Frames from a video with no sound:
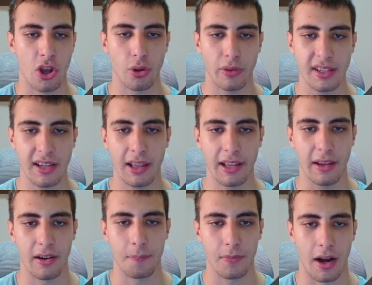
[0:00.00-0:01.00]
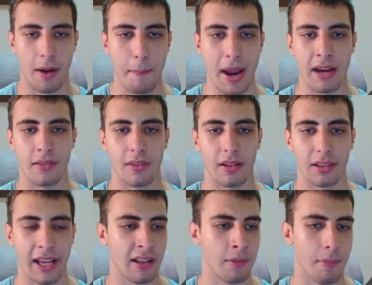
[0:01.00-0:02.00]
So this is kind of like their main
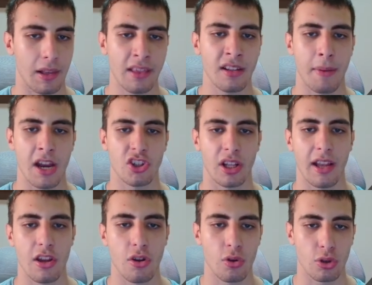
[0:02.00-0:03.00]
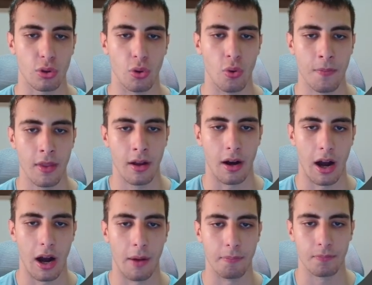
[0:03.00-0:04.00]
landing page that they use to,
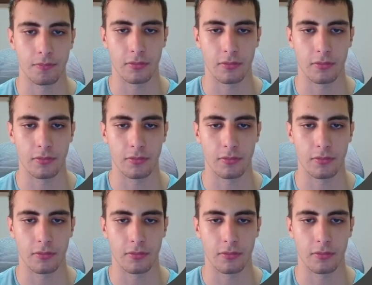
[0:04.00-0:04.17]
that